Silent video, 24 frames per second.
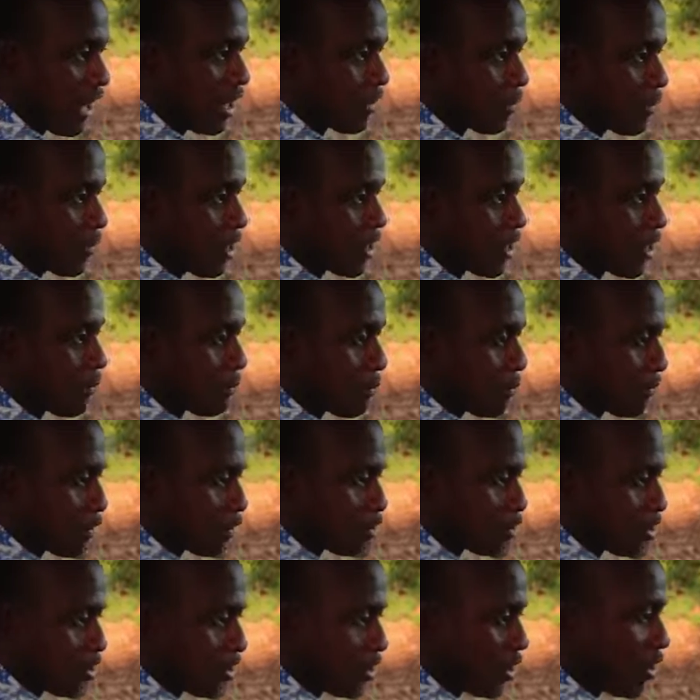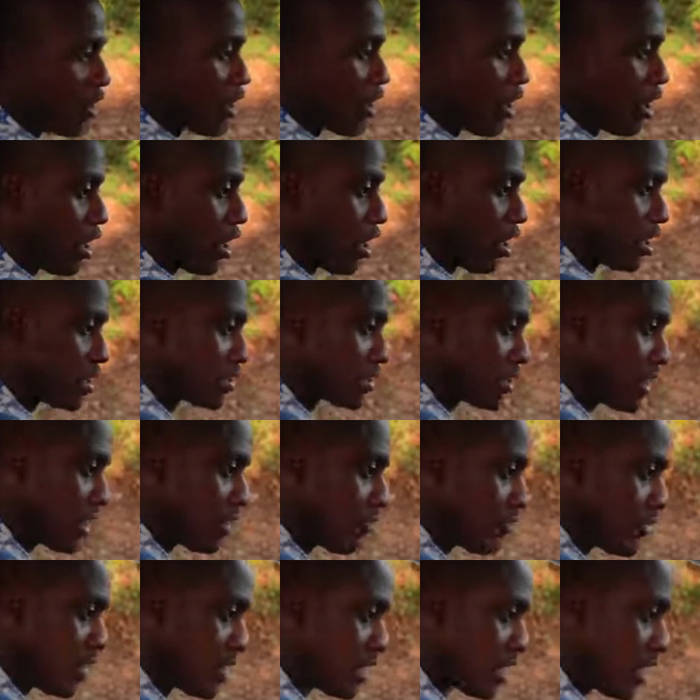We can put your
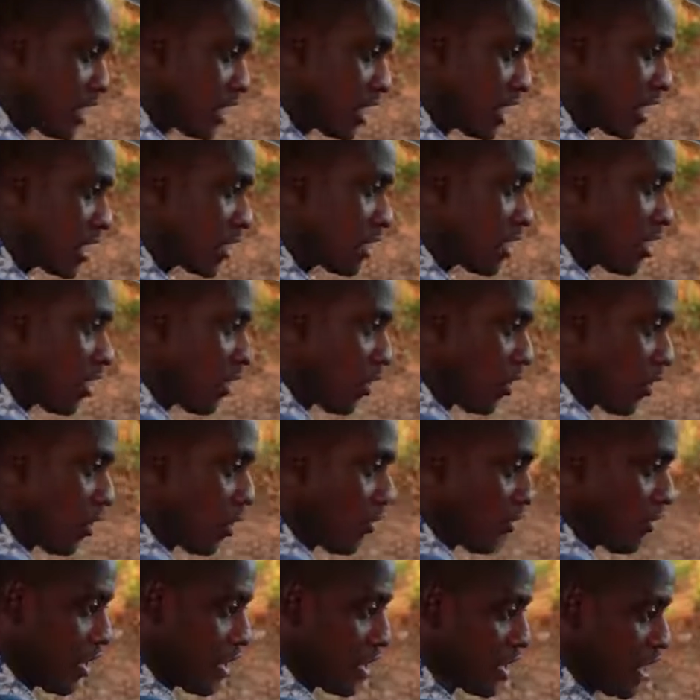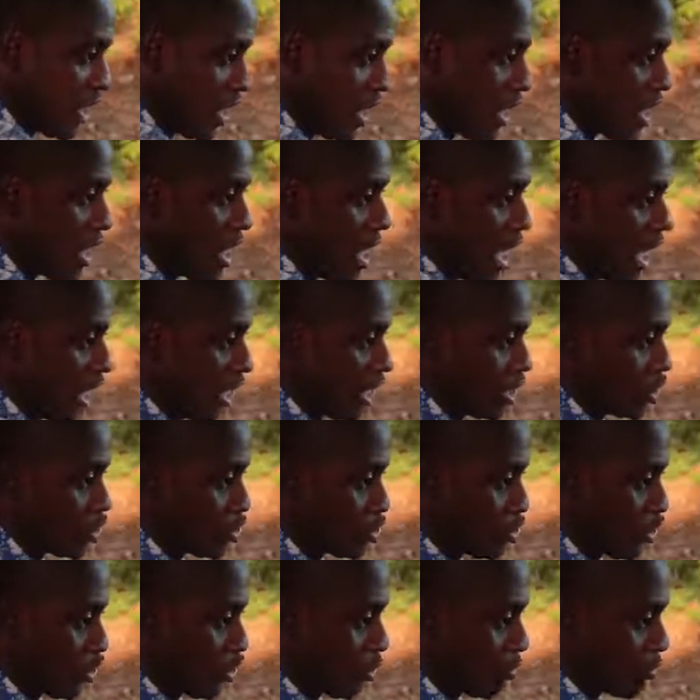DVD over here and
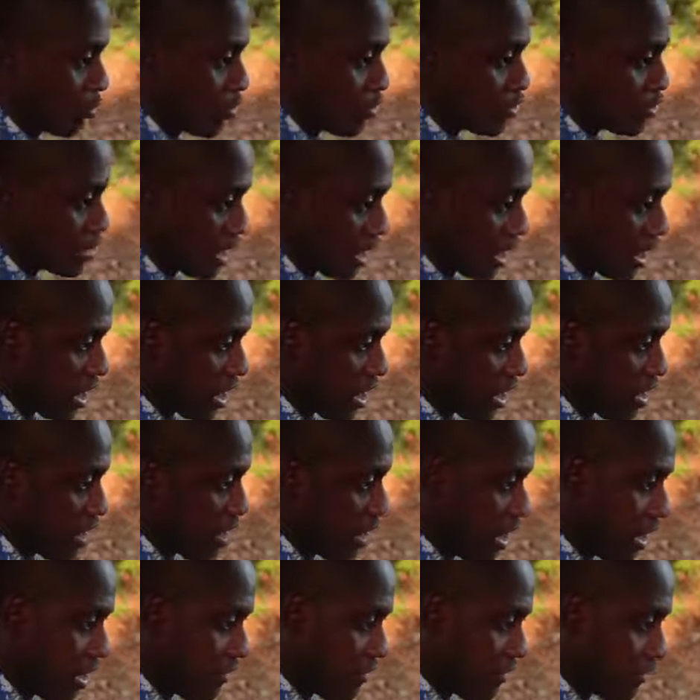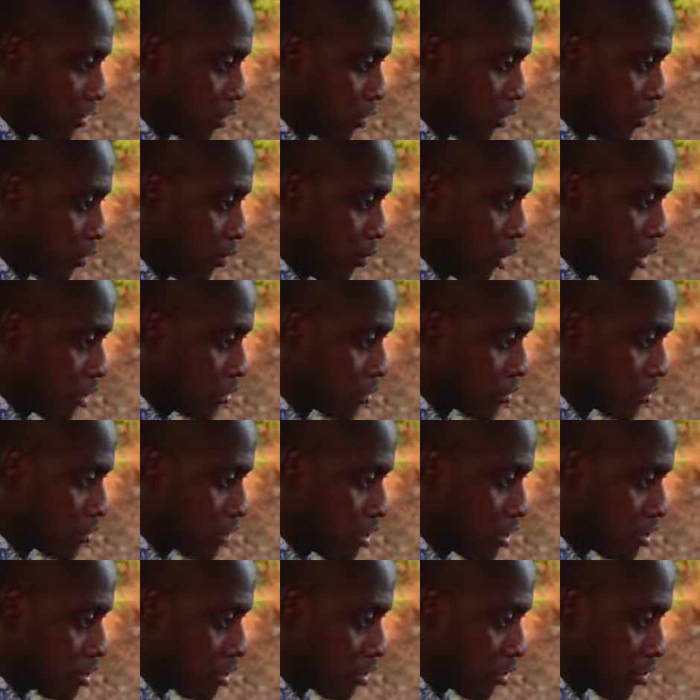enjoy your music. If you want
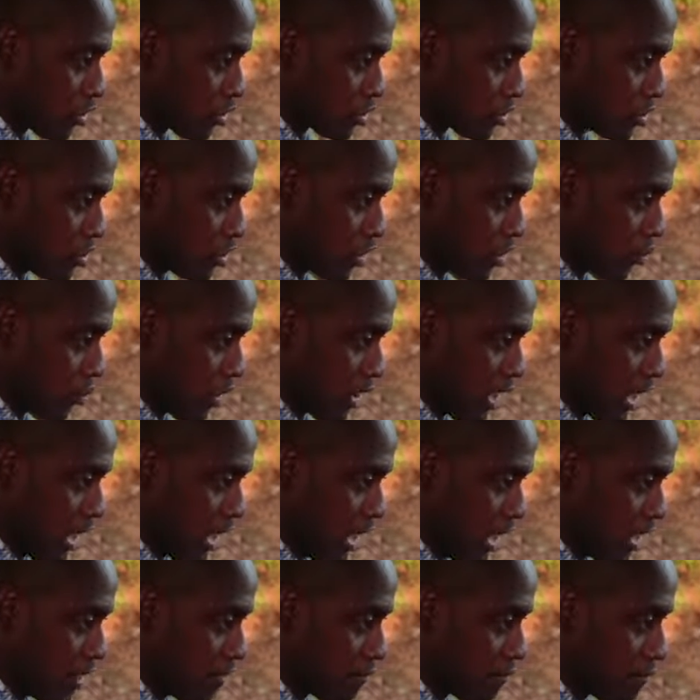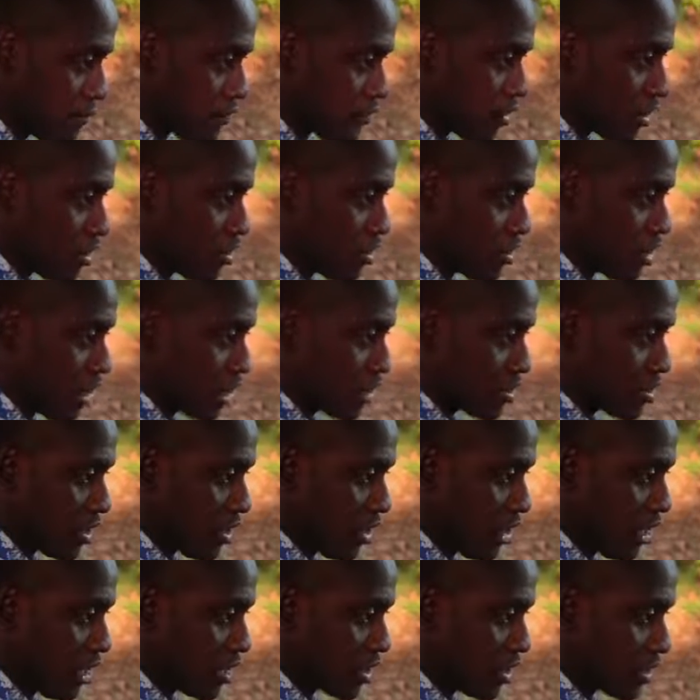to continue with it, you just
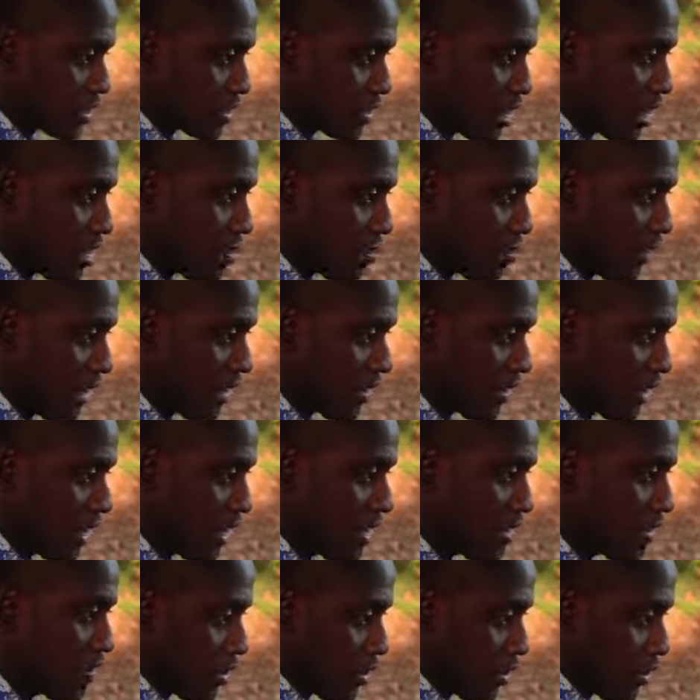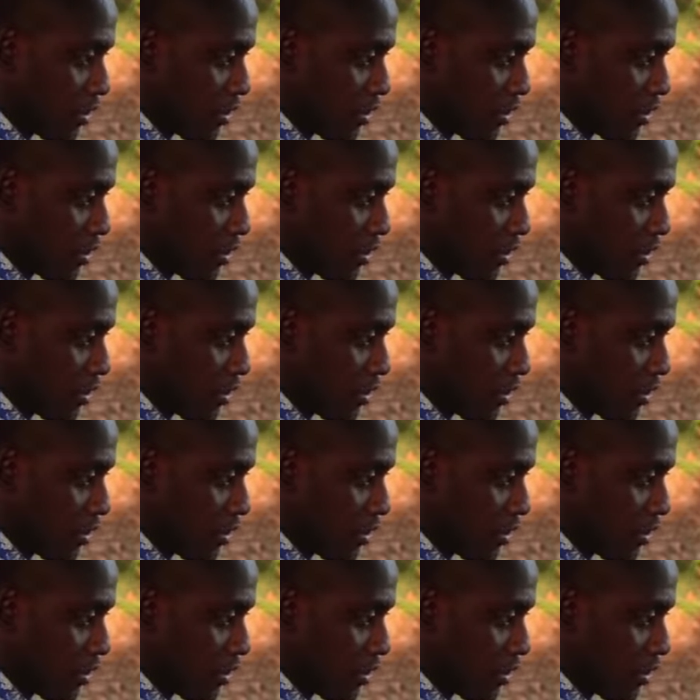click the same button.